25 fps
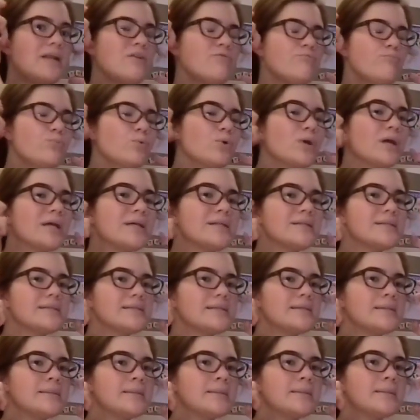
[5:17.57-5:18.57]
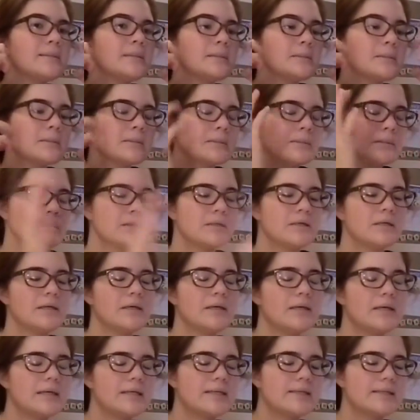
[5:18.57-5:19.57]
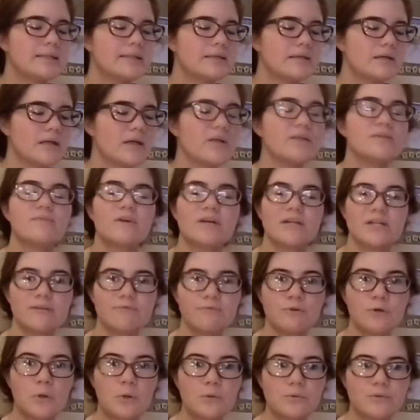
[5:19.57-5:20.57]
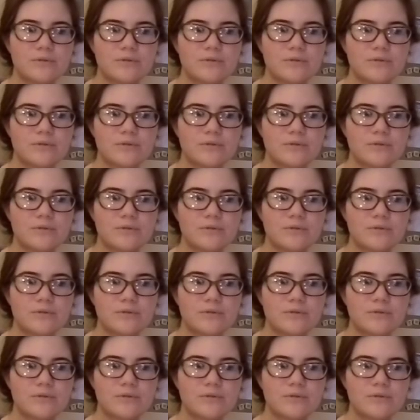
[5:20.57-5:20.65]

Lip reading: brain see, it's very difficult.